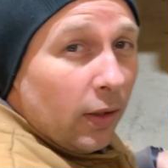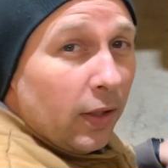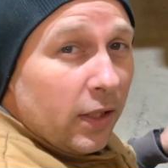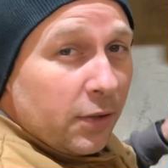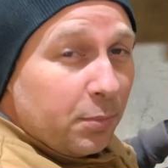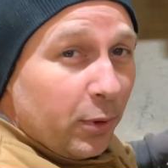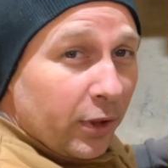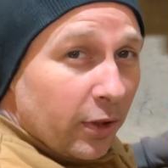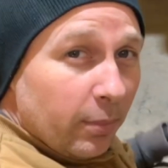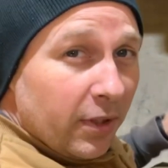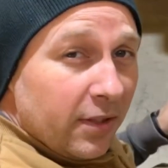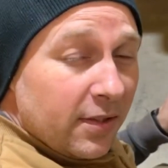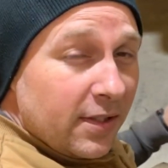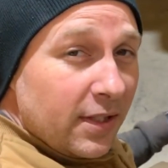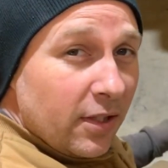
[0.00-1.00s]
is put them
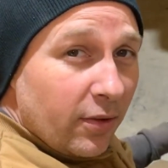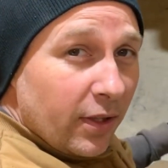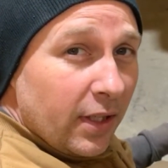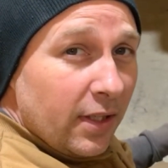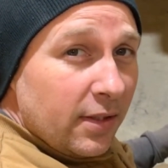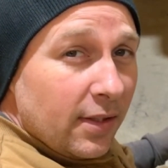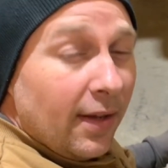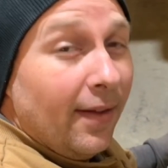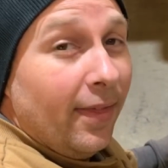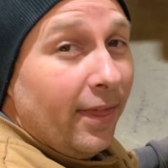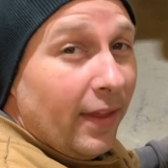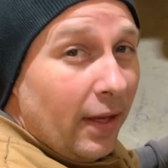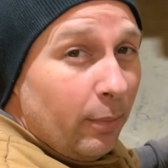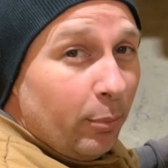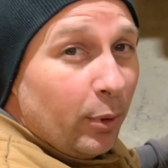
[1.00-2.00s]
in series
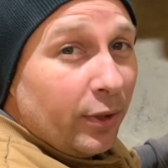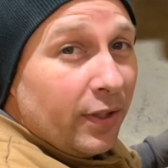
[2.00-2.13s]
and then put the